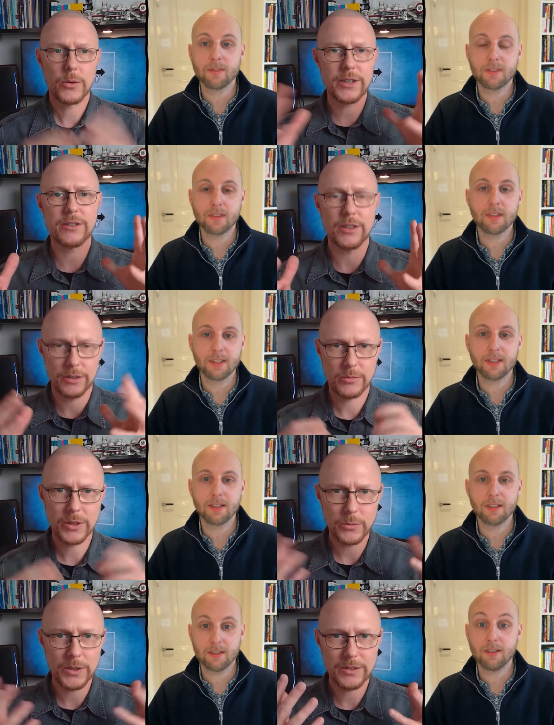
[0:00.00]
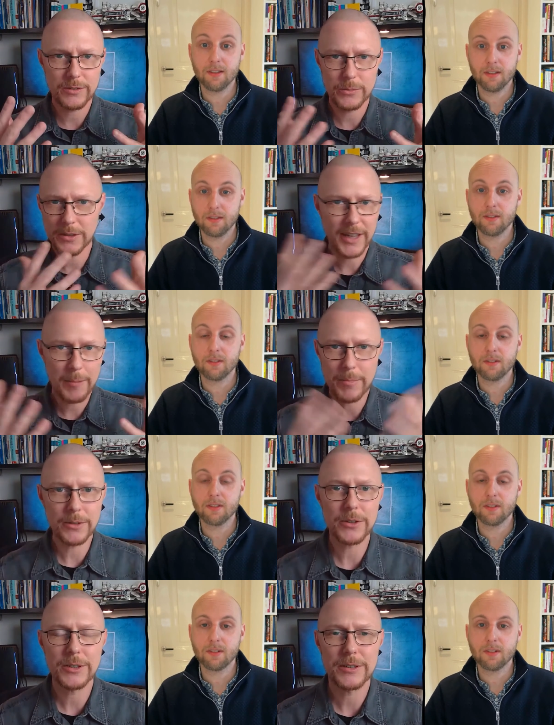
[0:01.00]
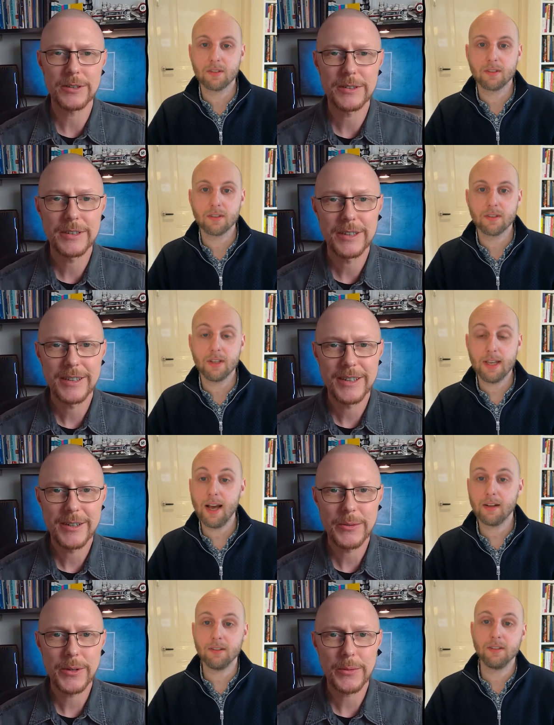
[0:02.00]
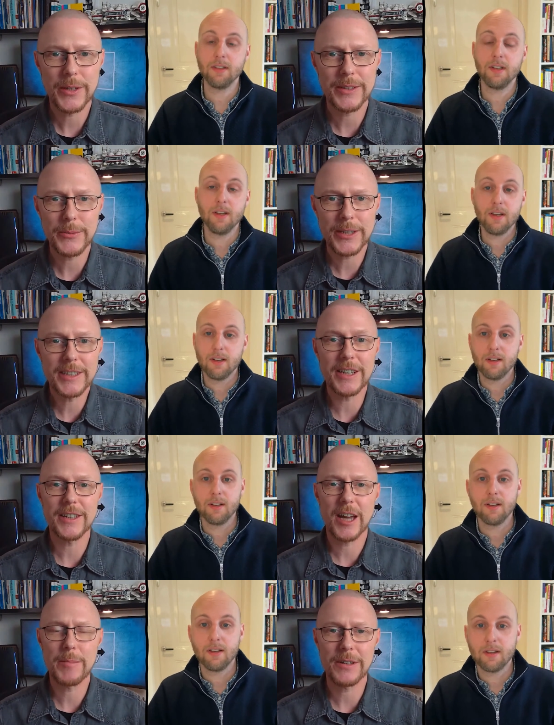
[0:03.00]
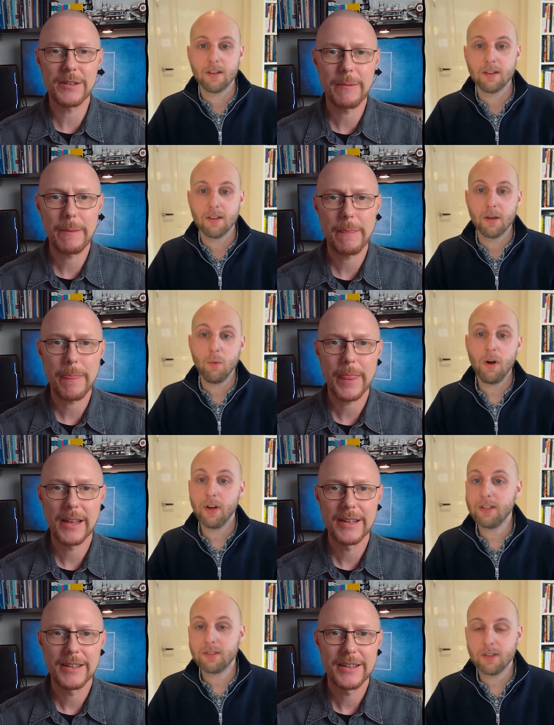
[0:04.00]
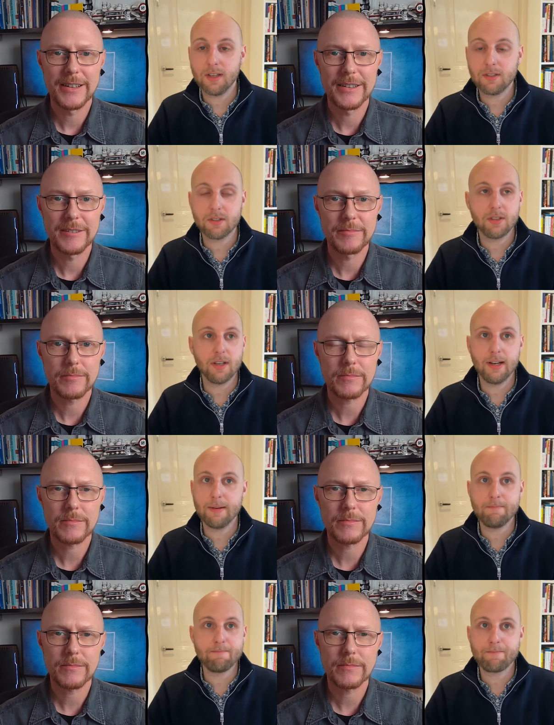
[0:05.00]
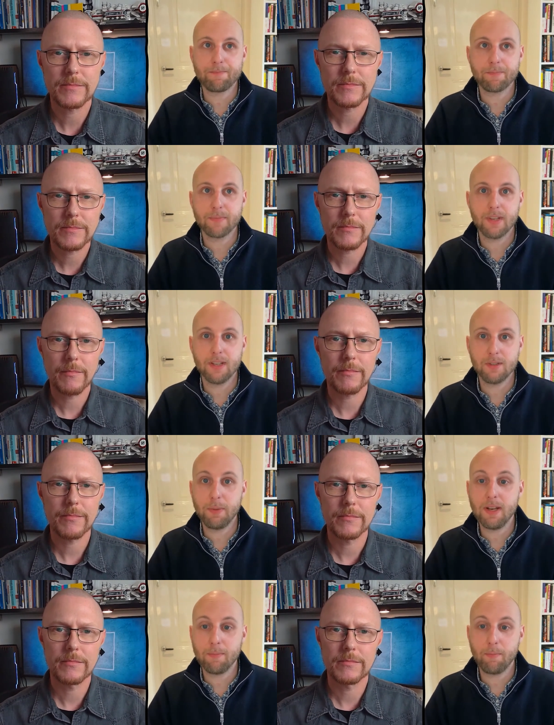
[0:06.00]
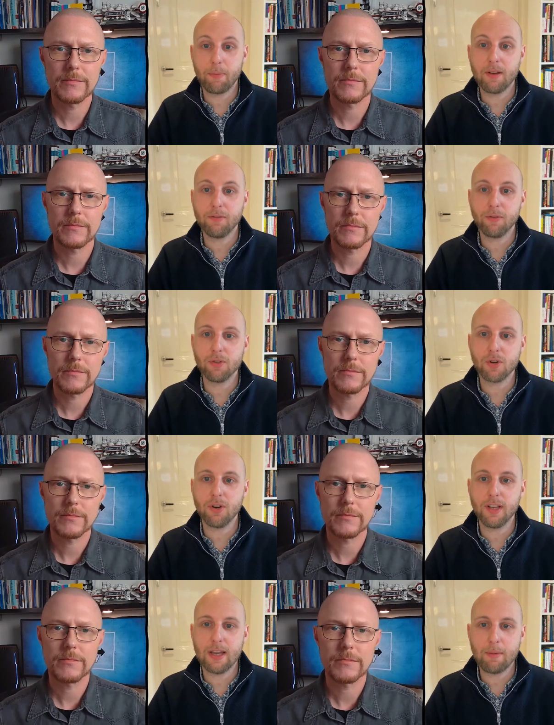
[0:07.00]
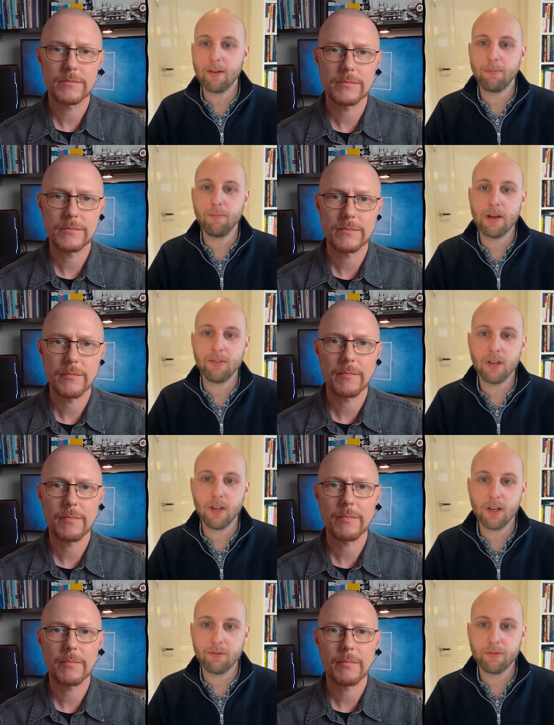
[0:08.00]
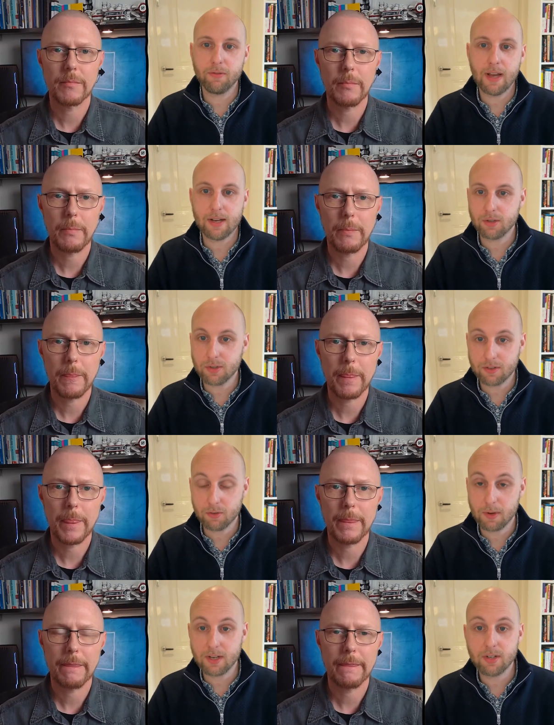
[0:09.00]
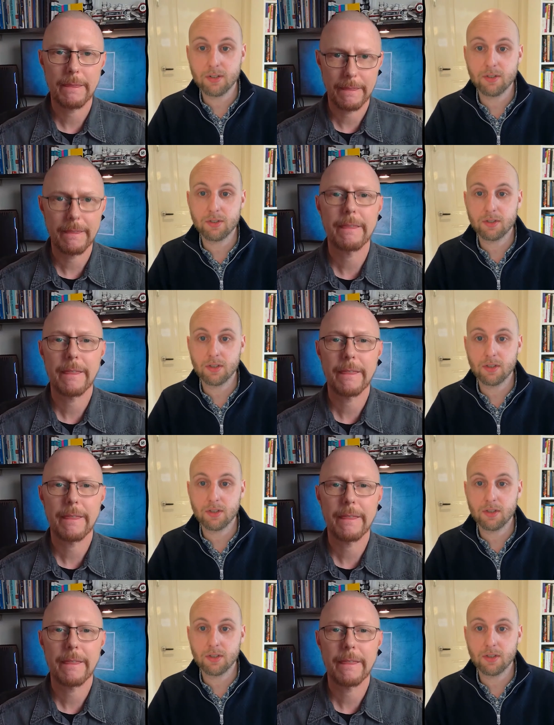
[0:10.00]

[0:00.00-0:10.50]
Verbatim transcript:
Speaker 1: questions? What what what happened, or yeah, when did it happen?
Speaker 2: Well, it's it's um, it's been a painful journey. I mean, I've I've done a lot of agile transformations.